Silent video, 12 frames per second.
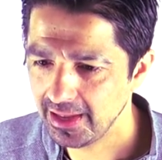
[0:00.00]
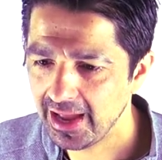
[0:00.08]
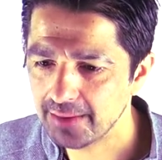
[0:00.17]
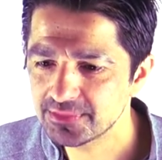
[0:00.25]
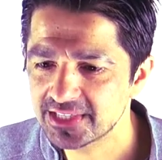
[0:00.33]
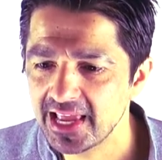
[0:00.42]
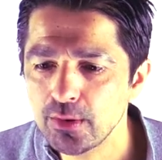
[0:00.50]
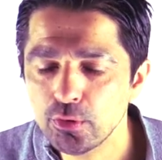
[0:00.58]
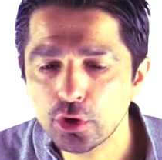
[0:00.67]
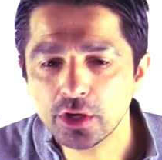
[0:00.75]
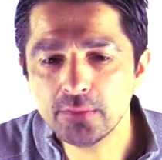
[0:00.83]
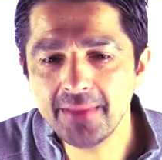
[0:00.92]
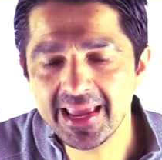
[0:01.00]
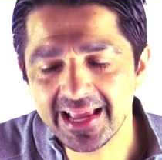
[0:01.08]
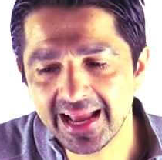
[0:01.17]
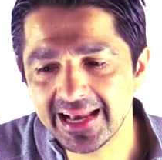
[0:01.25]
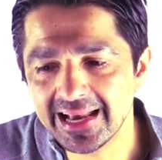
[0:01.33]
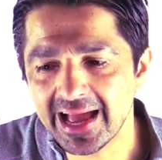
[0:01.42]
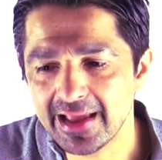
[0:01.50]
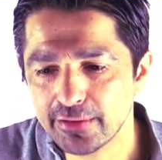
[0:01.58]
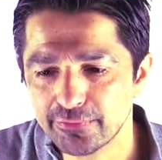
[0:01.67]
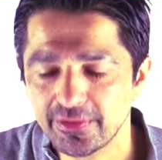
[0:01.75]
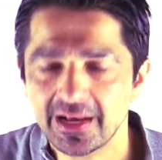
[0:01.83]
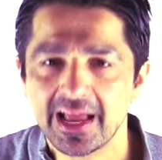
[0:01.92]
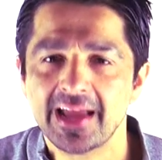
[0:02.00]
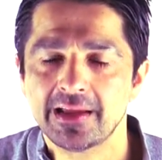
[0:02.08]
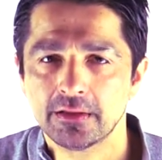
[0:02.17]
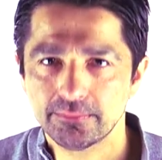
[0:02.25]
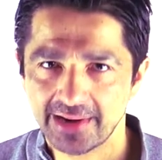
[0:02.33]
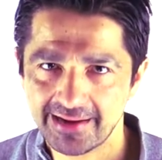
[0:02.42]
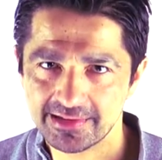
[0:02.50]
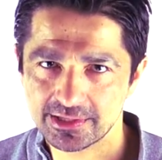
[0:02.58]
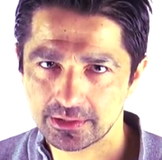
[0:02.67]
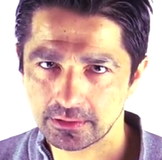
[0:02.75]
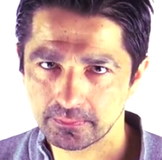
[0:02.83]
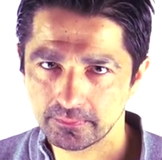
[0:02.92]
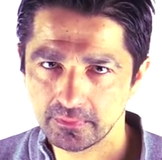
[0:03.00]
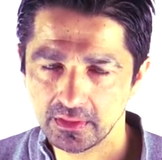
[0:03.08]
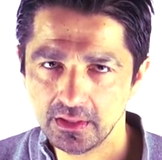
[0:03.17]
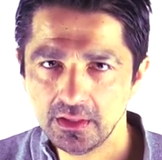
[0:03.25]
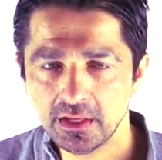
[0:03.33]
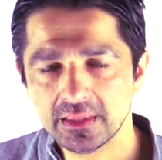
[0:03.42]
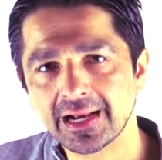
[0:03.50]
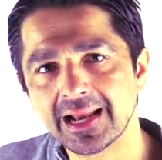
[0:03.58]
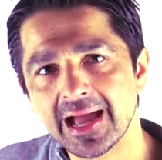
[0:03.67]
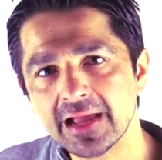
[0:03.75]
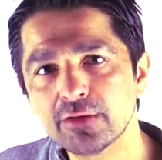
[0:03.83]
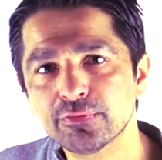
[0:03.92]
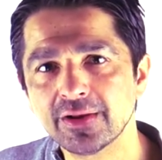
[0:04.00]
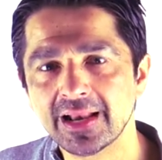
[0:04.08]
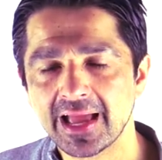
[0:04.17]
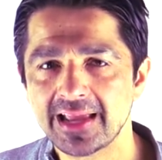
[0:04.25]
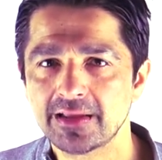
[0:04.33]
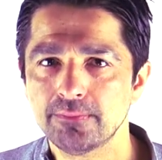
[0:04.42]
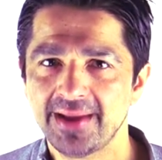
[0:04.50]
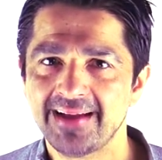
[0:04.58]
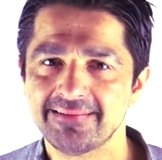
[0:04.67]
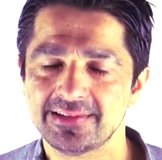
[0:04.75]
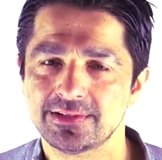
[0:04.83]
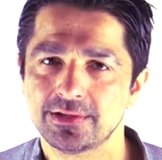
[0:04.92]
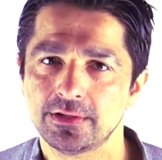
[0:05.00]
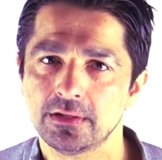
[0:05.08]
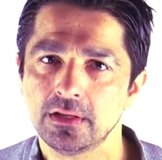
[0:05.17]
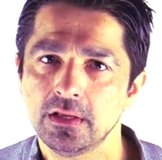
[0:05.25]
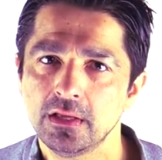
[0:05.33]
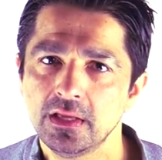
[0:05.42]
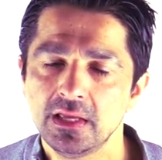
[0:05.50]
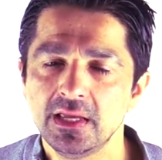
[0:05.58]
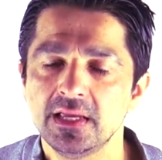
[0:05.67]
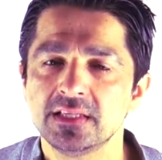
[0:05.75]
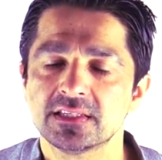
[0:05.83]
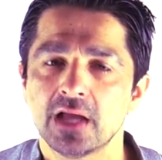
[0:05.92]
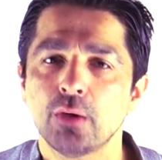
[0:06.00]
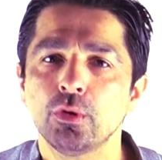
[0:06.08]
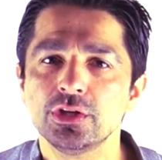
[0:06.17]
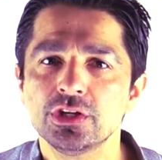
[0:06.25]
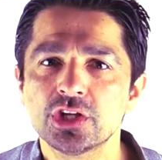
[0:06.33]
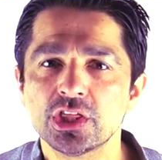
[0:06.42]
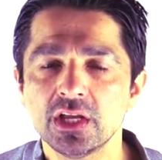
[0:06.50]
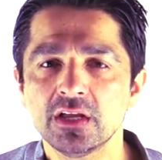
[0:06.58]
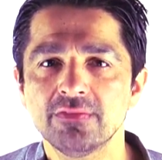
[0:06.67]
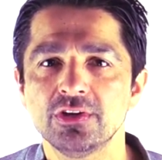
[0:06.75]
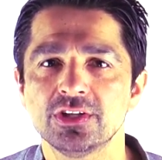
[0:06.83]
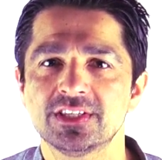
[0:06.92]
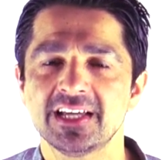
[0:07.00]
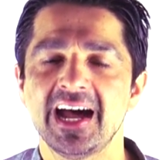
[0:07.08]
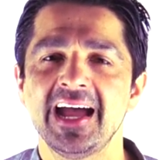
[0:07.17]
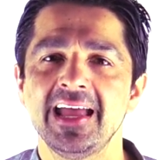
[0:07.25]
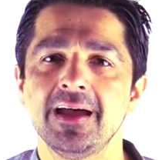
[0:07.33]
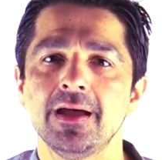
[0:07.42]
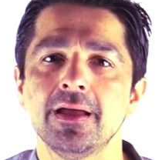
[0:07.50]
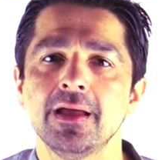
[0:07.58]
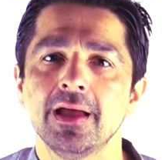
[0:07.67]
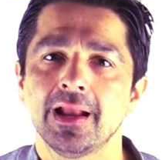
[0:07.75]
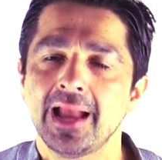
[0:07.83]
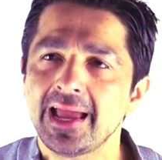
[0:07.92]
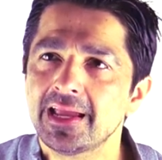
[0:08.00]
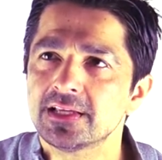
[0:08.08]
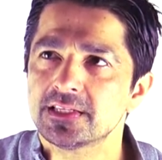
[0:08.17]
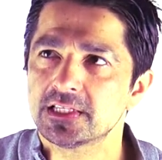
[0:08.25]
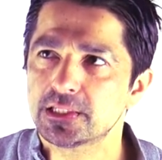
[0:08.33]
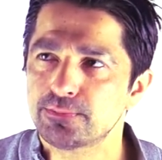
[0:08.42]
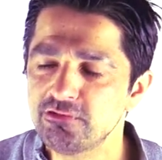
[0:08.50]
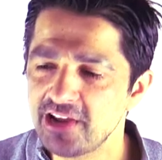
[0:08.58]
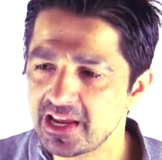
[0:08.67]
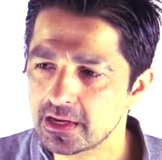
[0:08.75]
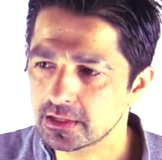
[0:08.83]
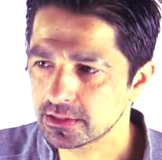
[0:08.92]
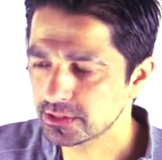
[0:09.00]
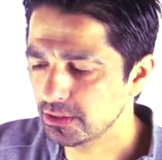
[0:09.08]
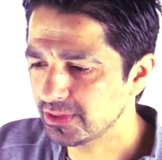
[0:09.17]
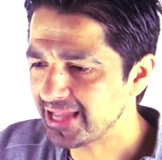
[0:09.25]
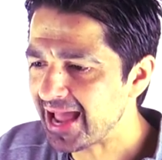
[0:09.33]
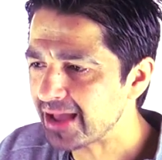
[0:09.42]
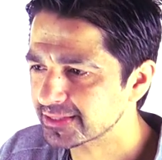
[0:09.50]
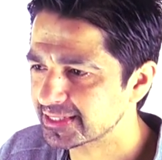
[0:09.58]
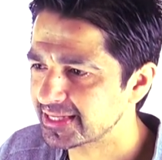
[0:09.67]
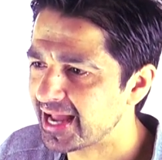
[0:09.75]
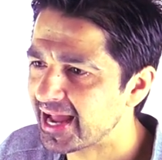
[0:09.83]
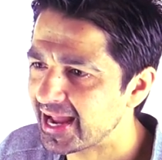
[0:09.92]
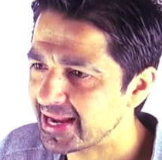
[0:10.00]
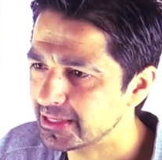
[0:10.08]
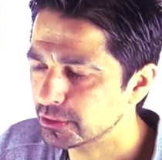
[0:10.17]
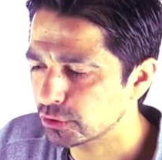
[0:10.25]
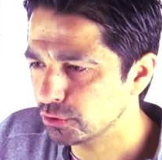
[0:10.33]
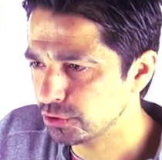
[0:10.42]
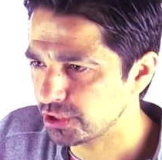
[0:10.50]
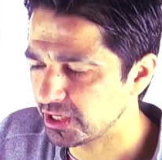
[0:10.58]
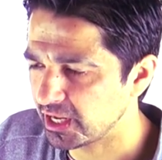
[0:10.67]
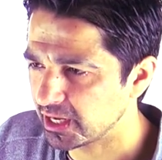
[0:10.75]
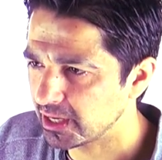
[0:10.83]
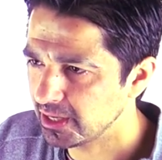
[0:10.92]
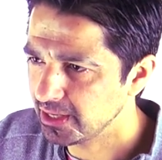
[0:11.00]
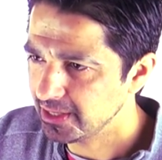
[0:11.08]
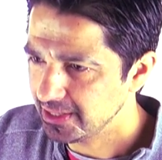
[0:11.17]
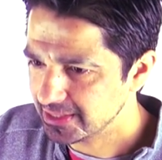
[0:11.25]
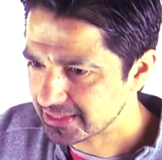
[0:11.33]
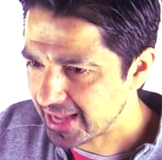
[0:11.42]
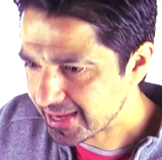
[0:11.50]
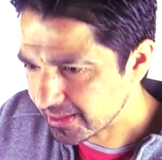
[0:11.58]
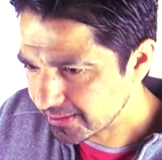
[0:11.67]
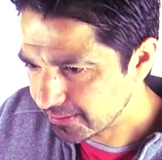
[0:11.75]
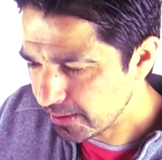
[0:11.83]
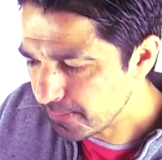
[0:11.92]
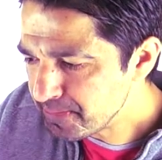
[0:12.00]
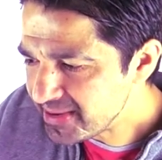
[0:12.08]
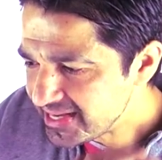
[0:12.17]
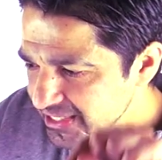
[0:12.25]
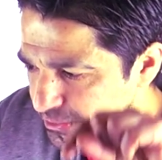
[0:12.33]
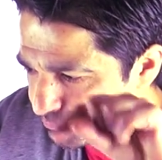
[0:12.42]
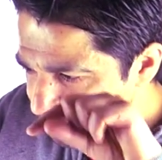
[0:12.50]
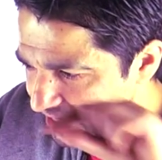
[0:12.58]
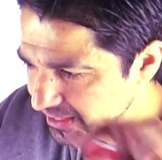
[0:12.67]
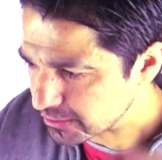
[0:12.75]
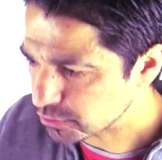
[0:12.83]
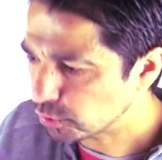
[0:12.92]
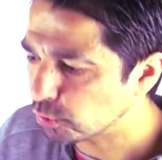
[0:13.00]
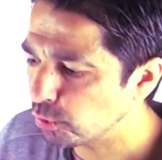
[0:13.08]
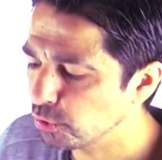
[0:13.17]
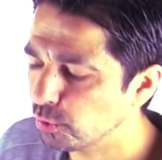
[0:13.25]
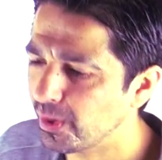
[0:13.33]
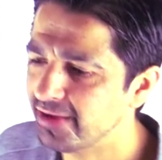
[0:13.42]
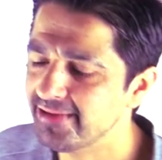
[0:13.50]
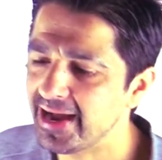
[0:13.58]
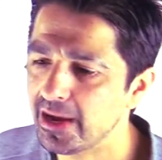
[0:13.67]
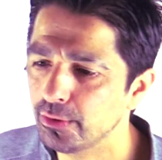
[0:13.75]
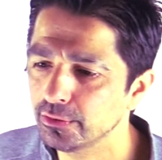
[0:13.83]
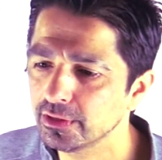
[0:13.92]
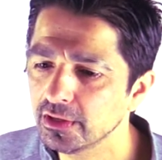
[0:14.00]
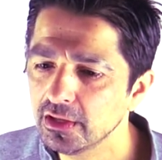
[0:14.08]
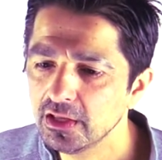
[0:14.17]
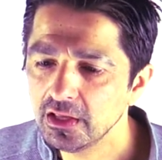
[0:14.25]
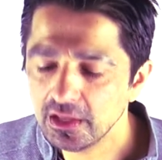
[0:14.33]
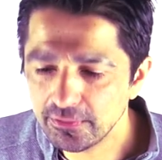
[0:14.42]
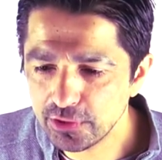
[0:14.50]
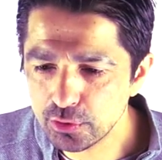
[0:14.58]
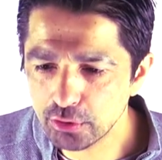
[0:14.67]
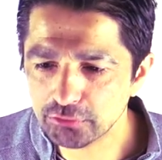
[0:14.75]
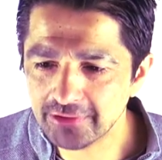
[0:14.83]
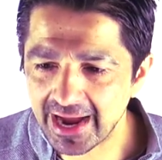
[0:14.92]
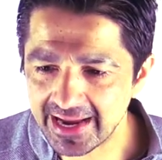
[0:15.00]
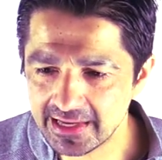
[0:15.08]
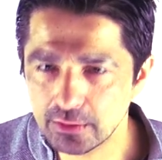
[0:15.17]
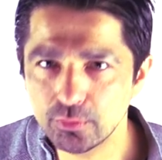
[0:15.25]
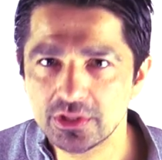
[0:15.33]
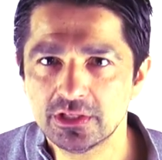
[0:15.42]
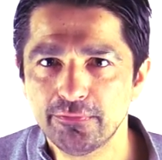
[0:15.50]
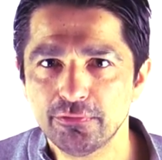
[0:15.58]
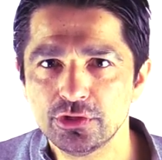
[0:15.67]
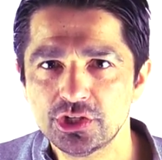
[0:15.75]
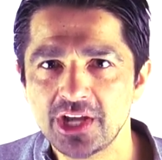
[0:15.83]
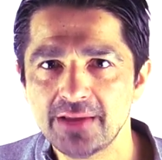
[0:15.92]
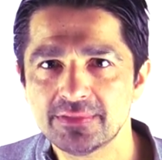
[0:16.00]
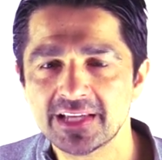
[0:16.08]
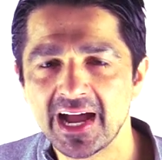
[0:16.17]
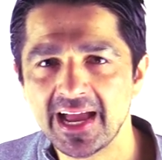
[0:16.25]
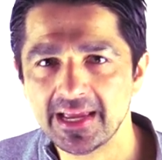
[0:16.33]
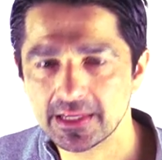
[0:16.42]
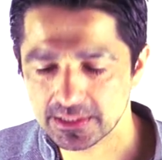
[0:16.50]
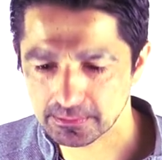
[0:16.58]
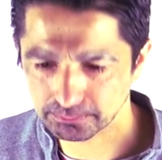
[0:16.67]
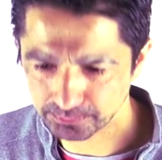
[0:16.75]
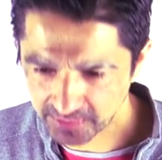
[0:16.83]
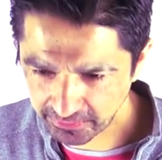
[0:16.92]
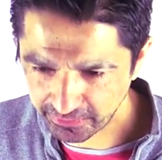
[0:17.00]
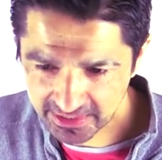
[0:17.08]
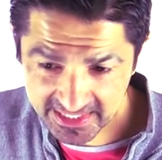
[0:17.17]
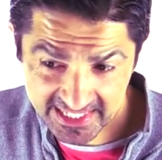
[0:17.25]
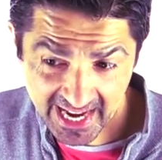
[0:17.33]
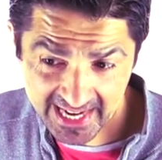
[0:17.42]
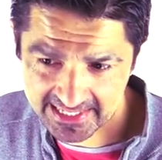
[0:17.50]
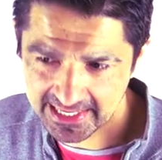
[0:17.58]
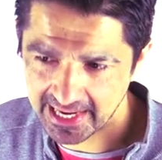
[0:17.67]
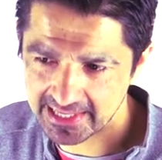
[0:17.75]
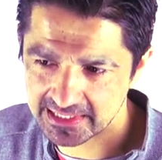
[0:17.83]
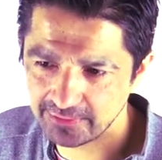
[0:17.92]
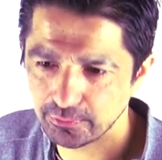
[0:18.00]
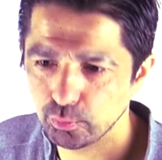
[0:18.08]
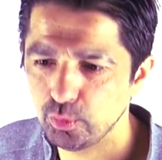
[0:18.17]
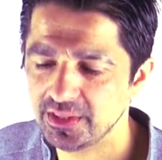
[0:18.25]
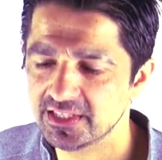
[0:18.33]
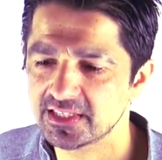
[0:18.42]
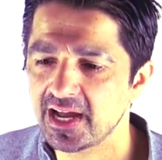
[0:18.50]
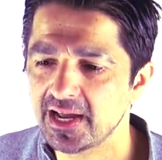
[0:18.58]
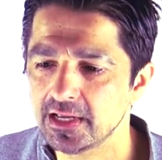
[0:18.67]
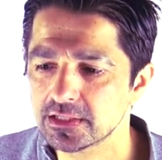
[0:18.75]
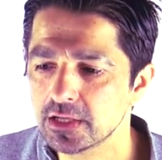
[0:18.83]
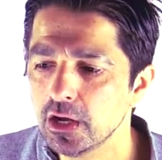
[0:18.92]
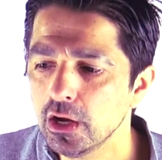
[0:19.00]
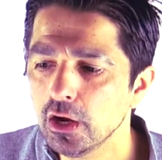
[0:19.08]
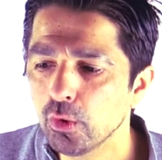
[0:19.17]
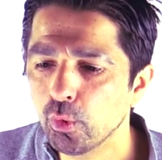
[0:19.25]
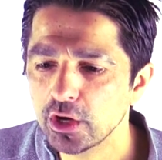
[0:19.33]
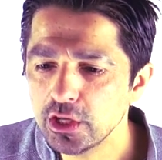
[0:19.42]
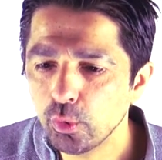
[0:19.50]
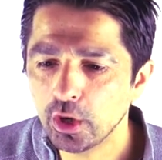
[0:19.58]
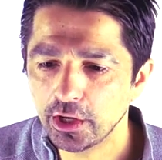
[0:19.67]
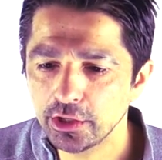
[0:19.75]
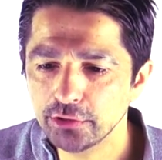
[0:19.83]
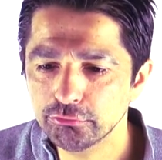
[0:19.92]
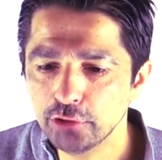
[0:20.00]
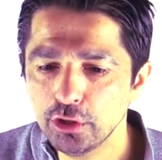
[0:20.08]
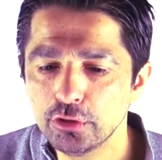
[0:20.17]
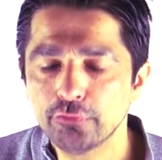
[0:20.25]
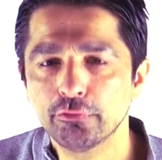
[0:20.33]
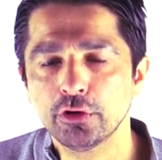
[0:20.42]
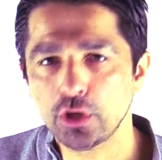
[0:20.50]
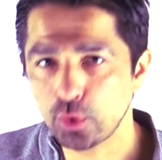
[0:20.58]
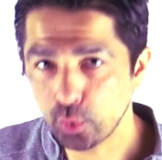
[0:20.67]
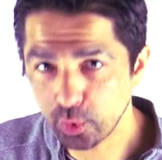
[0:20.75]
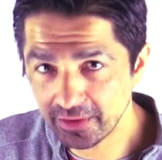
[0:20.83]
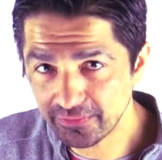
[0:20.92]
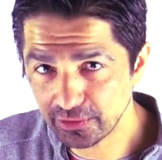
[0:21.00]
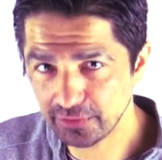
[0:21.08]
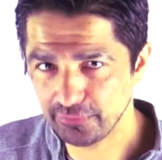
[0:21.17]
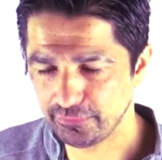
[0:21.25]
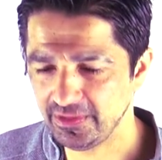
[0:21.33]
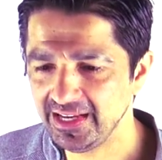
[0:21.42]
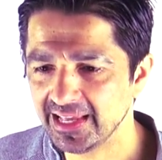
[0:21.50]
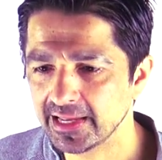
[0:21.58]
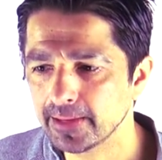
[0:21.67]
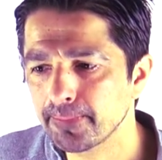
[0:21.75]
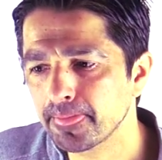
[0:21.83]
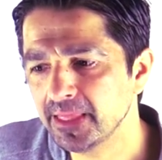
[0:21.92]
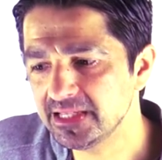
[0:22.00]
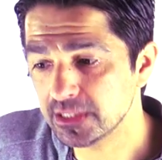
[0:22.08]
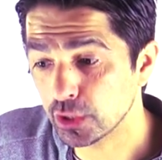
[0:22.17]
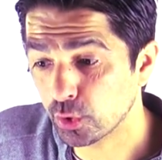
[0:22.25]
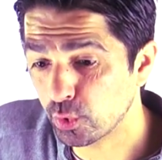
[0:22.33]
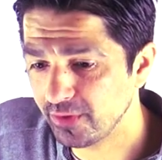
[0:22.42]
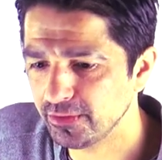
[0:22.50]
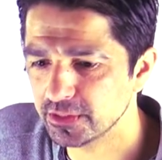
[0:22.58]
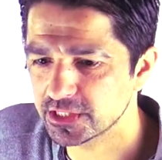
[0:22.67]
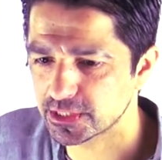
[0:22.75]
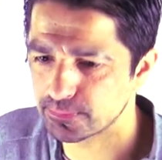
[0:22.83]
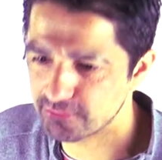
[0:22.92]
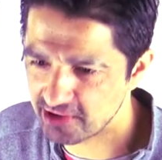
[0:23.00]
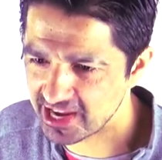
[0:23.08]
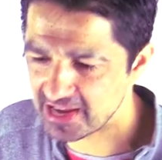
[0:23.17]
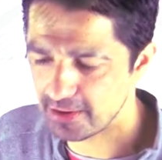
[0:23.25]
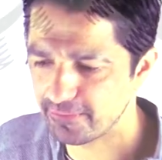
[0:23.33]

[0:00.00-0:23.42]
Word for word: I'm saying we've got to make a like for like comparison. And the like for like comparison is I want you to think of your tire like as a spring. So the outside, the cushioning is like a mini springs all the way round. If you were riding with different shaped tires, different size tires, different width tires, what you want on the road for an equivalent feeling is an equivalent spring